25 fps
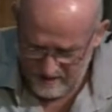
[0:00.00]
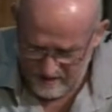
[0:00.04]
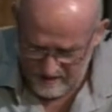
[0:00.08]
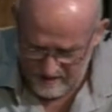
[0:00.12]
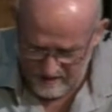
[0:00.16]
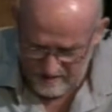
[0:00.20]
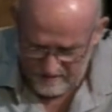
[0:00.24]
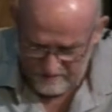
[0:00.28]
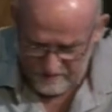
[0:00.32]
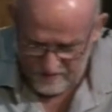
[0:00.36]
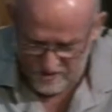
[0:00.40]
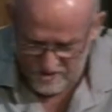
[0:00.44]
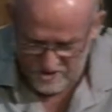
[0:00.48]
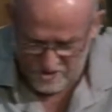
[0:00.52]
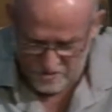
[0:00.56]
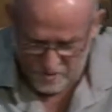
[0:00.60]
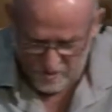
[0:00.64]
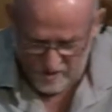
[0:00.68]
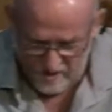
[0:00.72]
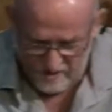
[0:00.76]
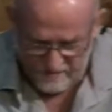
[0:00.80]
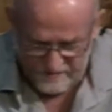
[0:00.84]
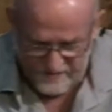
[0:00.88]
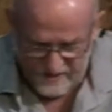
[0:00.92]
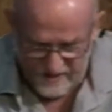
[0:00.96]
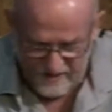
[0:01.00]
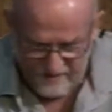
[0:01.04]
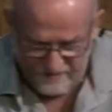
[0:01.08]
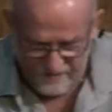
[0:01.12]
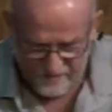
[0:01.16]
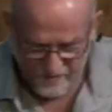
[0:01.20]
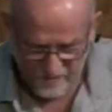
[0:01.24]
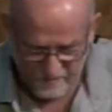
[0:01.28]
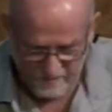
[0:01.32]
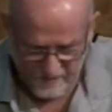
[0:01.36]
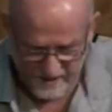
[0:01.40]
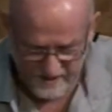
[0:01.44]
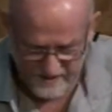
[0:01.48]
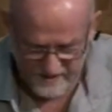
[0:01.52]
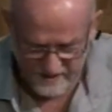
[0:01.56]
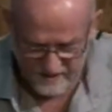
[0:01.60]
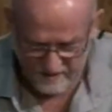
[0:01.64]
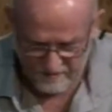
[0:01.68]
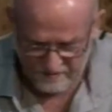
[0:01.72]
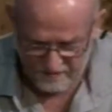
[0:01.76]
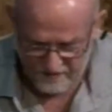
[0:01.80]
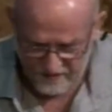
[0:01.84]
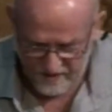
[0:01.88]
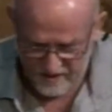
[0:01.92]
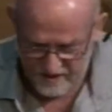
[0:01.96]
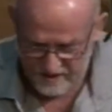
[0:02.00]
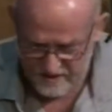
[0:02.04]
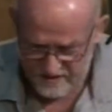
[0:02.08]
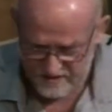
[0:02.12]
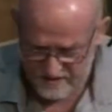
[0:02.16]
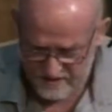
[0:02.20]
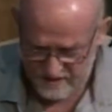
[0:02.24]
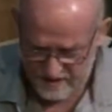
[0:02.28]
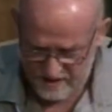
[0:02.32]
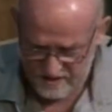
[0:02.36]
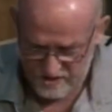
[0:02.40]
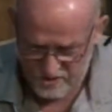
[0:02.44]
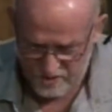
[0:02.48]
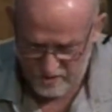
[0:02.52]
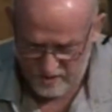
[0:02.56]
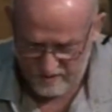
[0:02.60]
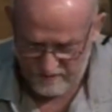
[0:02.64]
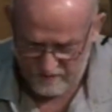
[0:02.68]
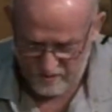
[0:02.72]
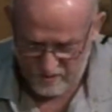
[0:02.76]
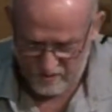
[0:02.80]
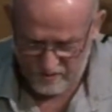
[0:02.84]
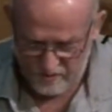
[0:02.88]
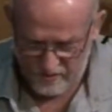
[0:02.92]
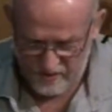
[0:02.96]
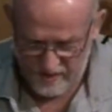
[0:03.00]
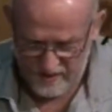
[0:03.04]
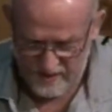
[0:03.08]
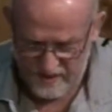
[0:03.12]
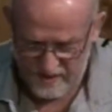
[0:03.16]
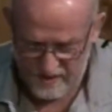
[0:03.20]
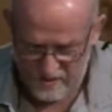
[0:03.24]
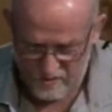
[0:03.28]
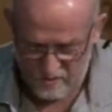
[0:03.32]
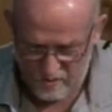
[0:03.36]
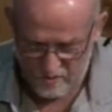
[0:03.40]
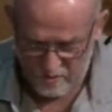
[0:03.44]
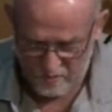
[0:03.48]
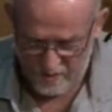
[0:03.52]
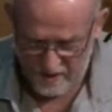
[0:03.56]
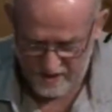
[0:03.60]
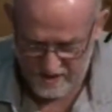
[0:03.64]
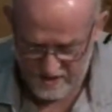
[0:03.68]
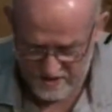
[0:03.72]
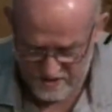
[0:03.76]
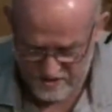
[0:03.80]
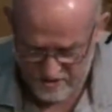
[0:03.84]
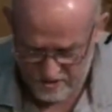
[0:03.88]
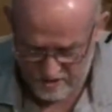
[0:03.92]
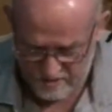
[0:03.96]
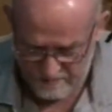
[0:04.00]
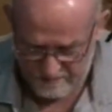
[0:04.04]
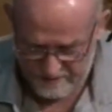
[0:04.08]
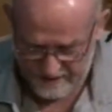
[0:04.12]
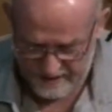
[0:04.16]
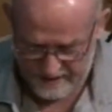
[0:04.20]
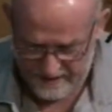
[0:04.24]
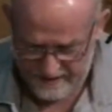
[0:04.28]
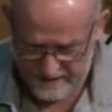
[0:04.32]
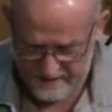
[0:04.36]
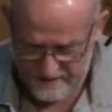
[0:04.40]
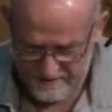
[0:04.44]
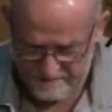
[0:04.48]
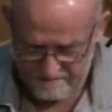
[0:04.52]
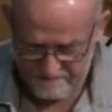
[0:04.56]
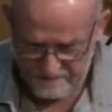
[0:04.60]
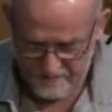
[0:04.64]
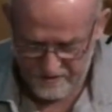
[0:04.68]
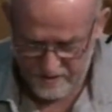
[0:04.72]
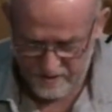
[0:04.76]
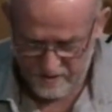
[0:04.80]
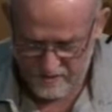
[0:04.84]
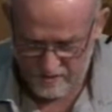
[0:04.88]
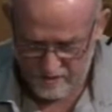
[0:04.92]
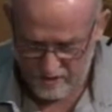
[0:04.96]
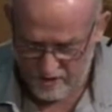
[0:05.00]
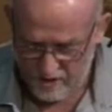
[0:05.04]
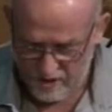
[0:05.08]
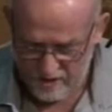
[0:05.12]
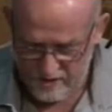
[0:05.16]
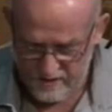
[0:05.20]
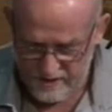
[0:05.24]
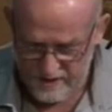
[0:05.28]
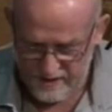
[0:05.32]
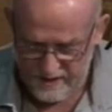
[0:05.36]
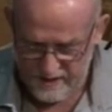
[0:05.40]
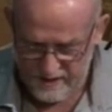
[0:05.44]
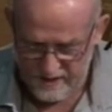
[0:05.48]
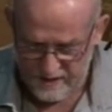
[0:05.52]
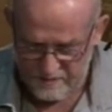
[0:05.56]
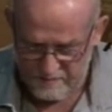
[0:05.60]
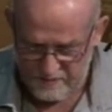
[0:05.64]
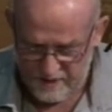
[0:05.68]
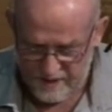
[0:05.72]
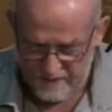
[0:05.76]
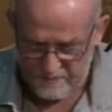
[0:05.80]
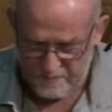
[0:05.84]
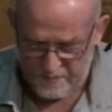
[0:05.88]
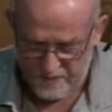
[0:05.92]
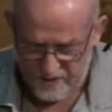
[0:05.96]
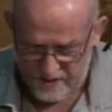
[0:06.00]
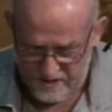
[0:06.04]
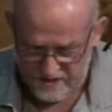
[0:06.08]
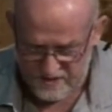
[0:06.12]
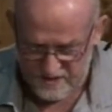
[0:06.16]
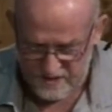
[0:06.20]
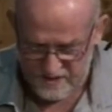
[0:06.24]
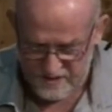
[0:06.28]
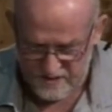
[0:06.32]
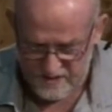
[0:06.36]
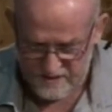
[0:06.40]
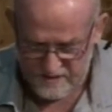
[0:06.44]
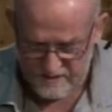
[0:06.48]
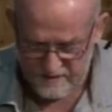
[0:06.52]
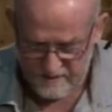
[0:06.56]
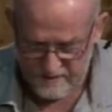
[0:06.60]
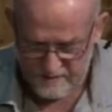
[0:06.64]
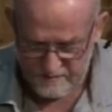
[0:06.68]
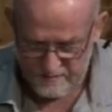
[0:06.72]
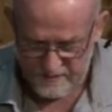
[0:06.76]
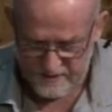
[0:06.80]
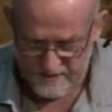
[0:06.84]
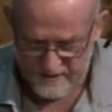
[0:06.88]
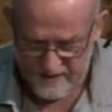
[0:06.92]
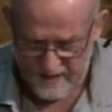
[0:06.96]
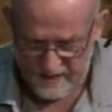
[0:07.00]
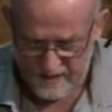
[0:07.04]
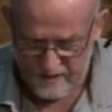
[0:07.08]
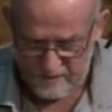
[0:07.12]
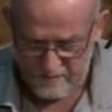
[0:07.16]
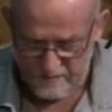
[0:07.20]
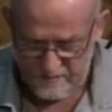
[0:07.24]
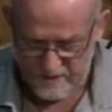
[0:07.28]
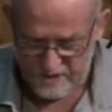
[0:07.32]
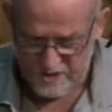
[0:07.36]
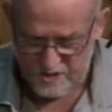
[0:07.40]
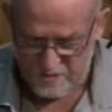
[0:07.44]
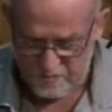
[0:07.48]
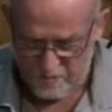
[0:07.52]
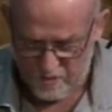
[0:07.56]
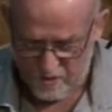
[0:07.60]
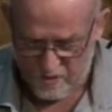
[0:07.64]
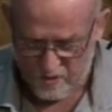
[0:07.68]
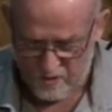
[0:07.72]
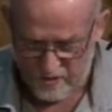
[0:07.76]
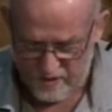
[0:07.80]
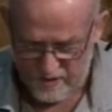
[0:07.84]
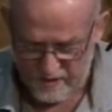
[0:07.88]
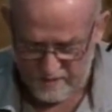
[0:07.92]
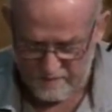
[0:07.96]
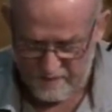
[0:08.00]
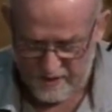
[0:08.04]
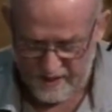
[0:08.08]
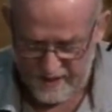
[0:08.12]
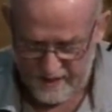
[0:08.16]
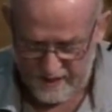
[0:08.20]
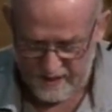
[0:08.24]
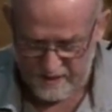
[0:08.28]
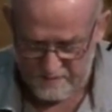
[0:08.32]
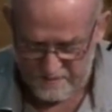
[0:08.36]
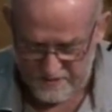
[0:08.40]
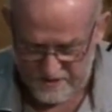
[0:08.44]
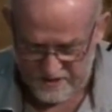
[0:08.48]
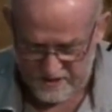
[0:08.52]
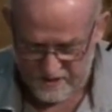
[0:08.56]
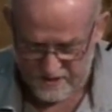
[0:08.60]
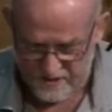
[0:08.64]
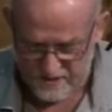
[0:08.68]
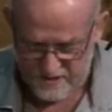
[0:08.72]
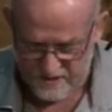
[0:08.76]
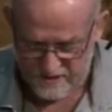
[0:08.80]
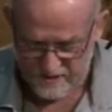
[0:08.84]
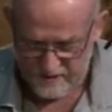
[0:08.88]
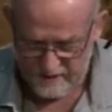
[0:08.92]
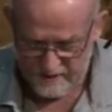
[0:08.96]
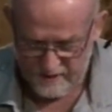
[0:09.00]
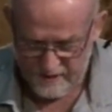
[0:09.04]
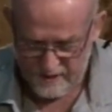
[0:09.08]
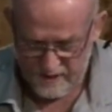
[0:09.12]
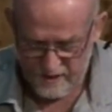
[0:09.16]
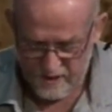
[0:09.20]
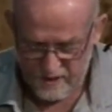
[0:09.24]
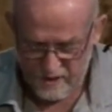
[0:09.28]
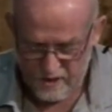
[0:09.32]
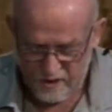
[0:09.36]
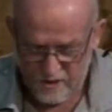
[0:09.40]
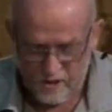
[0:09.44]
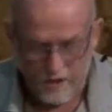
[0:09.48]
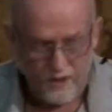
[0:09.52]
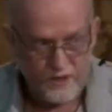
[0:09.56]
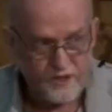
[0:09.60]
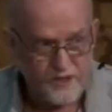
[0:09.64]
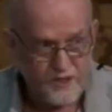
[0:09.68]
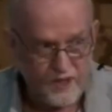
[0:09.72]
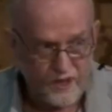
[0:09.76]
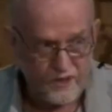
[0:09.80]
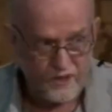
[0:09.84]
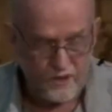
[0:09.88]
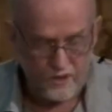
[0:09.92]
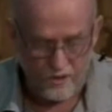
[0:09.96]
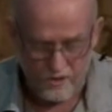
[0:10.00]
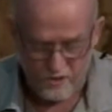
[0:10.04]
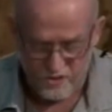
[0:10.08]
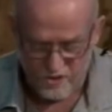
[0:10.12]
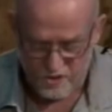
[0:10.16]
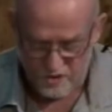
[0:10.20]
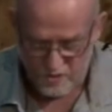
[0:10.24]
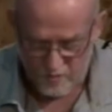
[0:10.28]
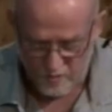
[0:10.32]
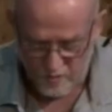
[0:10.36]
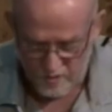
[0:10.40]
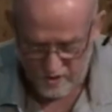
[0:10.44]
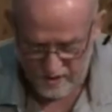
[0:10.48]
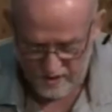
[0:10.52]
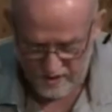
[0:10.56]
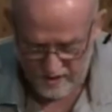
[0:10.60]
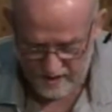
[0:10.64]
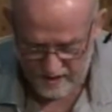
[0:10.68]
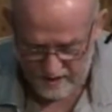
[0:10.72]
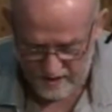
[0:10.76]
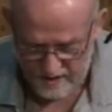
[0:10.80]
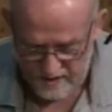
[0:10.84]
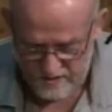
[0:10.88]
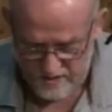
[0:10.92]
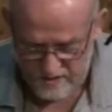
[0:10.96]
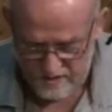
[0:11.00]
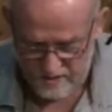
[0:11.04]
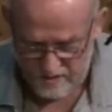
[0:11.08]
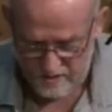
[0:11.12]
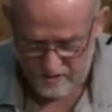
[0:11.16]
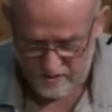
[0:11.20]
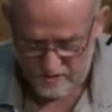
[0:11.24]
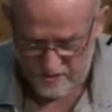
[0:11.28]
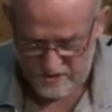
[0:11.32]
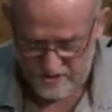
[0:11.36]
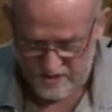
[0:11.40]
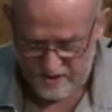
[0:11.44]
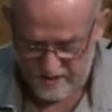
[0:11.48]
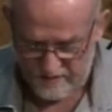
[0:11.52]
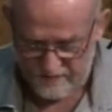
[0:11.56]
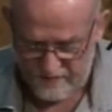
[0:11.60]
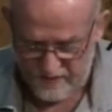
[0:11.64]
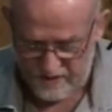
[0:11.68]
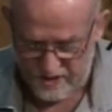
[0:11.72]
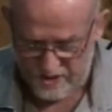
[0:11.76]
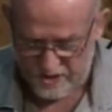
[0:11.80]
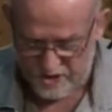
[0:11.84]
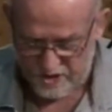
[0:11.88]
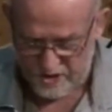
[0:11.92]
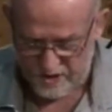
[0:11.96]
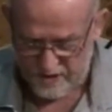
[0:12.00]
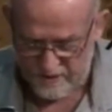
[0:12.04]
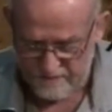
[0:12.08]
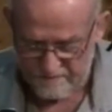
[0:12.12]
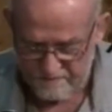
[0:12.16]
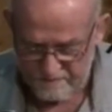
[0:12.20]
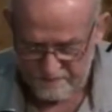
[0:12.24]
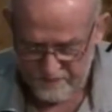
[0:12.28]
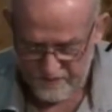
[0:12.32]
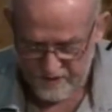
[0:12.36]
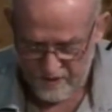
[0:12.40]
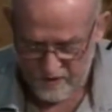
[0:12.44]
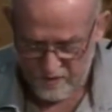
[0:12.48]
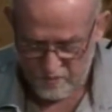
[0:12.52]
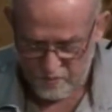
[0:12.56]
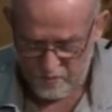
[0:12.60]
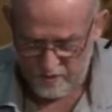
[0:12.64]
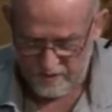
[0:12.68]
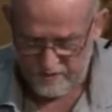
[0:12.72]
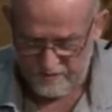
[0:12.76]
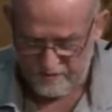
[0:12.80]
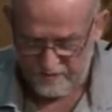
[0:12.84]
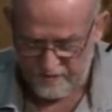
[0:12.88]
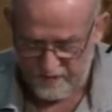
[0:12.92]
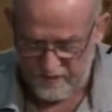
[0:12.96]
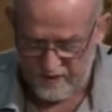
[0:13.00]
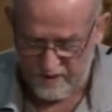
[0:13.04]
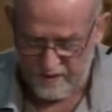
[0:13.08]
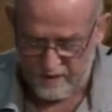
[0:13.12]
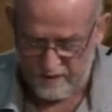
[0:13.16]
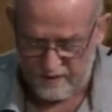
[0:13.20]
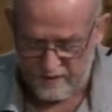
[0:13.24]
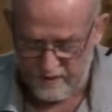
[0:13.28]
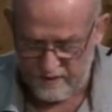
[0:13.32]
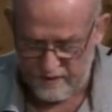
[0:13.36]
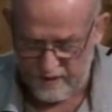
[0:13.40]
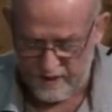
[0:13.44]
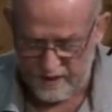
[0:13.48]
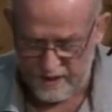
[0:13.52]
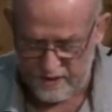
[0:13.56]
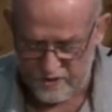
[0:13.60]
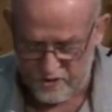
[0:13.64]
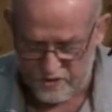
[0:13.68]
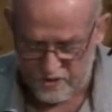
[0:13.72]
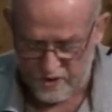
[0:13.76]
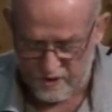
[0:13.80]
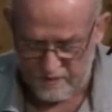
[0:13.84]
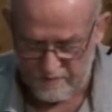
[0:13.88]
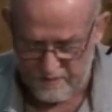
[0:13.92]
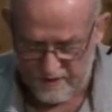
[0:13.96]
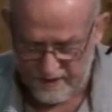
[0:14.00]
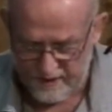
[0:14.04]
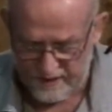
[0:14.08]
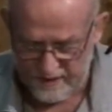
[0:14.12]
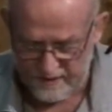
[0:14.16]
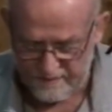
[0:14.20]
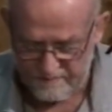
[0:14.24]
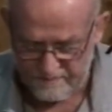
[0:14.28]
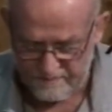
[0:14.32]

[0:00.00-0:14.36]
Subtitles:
Verse 12, therefore, my dear friends, as you have already always obeyed, not only in my presence, but now much more in my absence, continue to work out your salvation with fear and trembling.